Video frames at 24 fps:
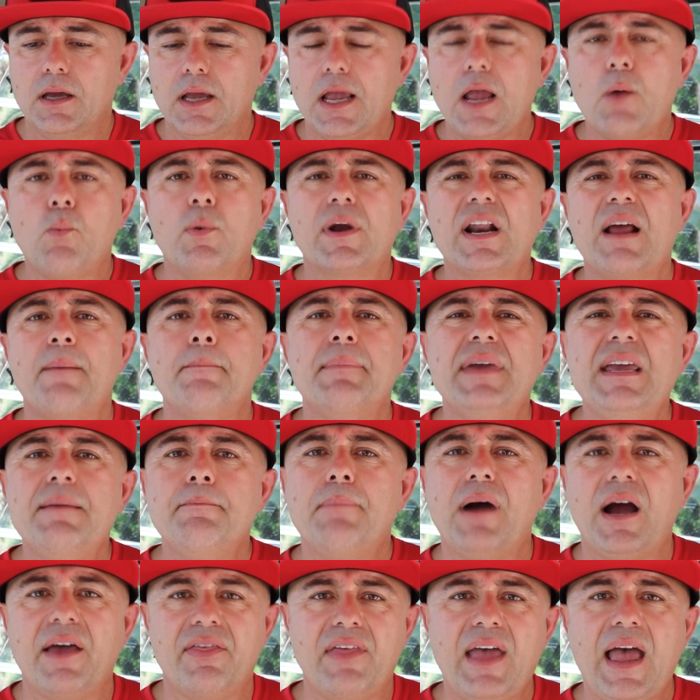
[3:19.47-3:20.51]
And what I mean
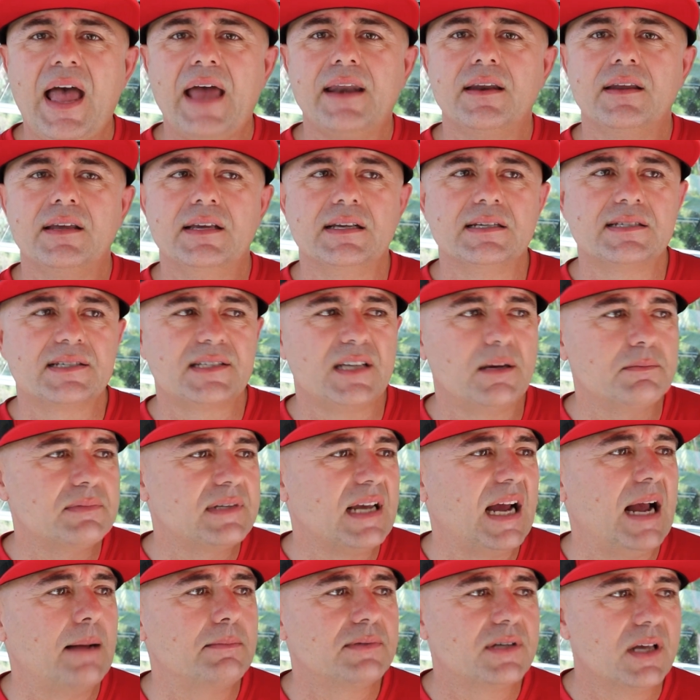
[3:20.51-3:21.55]
by that is
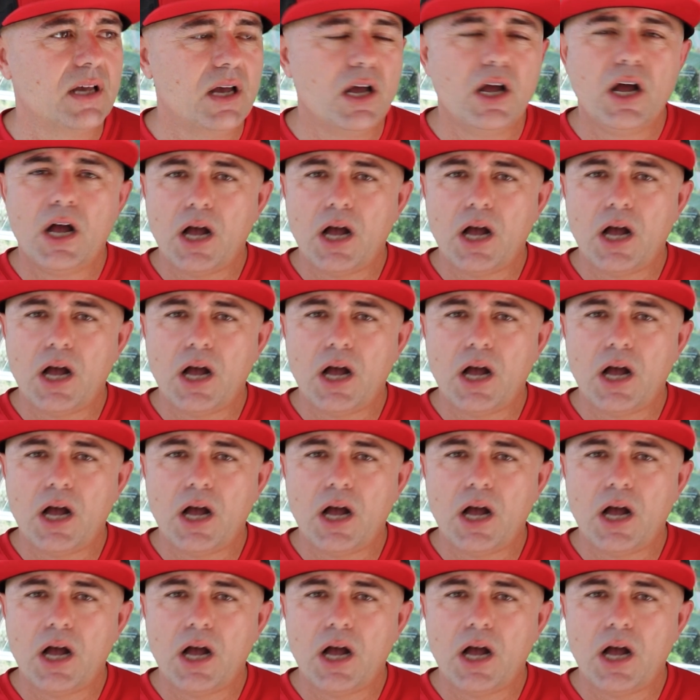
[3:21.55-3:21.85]
sometimes